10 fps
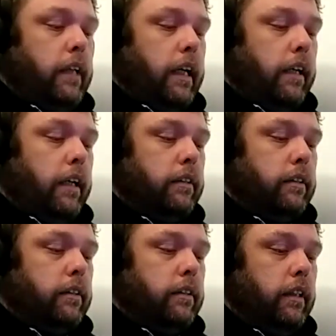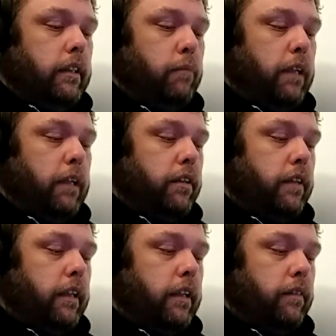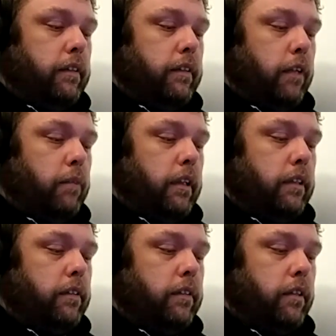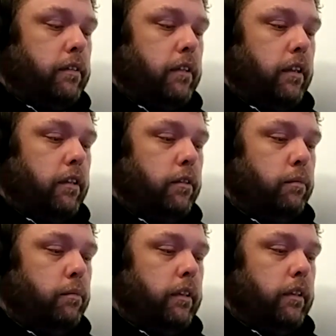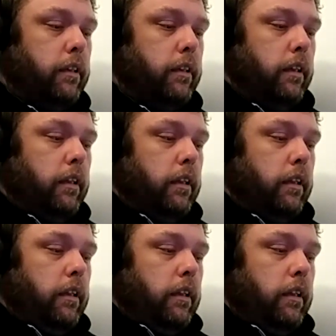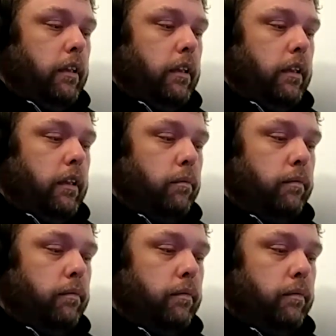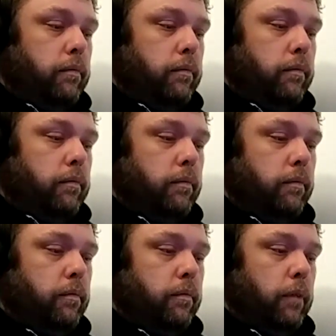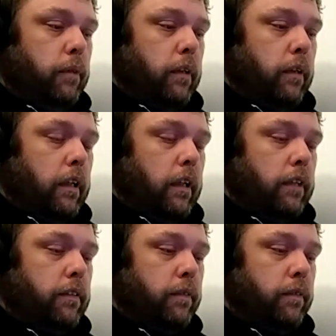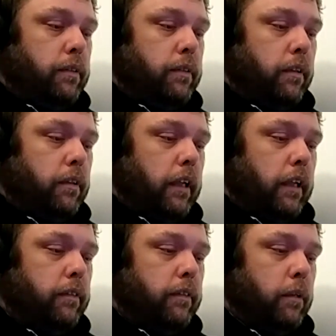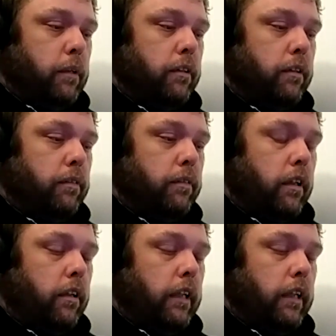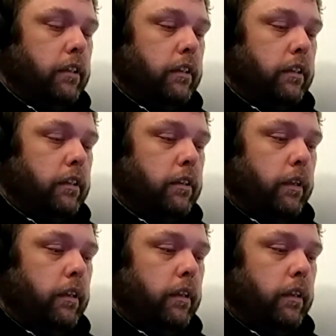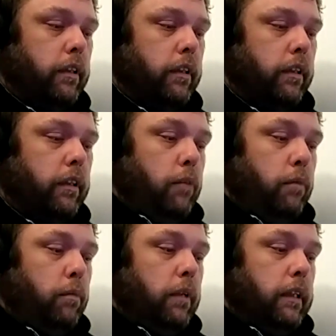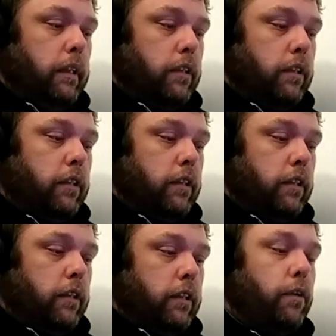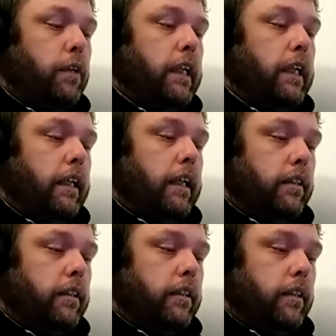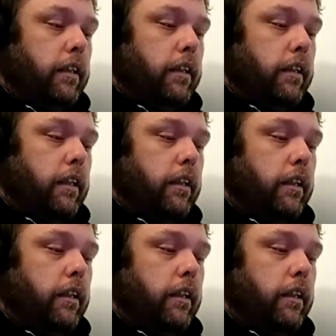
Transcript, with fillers: yeah, it, it makes you think every time it hits close to home, and um, we've all lost some folks in our life, especially if you're at our age at this point. But the guy was 39 and uh,